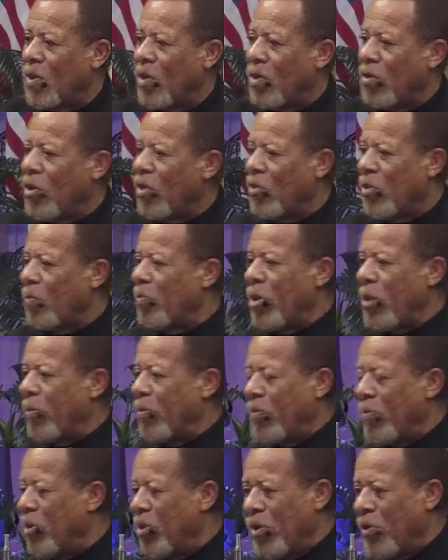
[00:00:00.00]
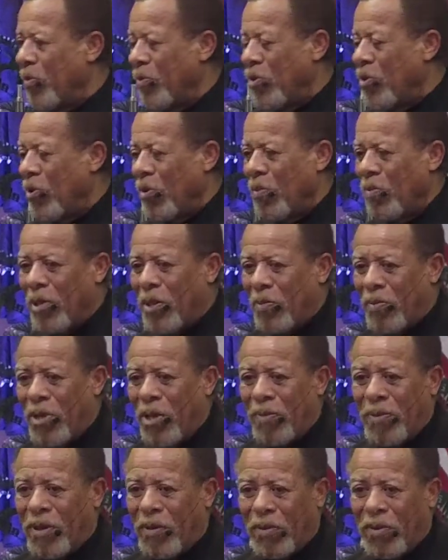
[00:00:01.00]
You don't beat
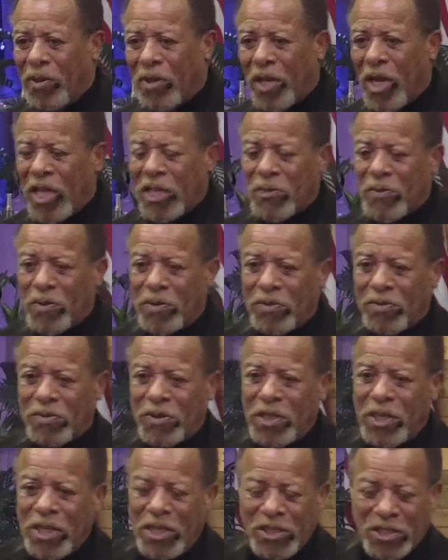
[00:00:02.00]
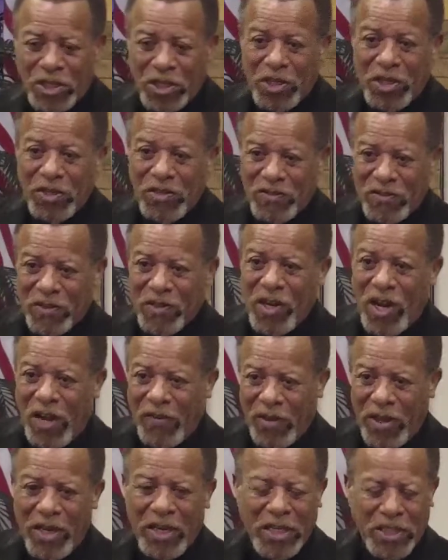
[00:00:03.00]
people up with the gospel. It's the goodness of God
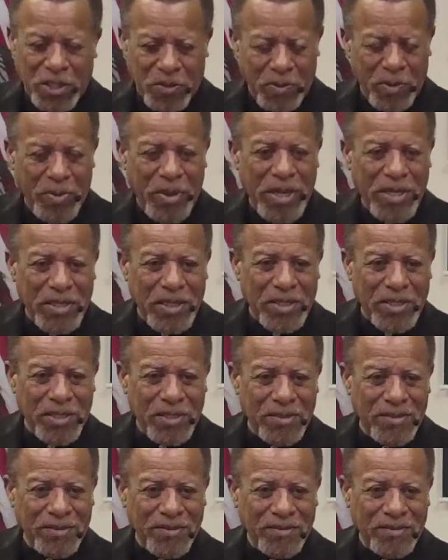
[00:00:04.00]
that leads to repentance.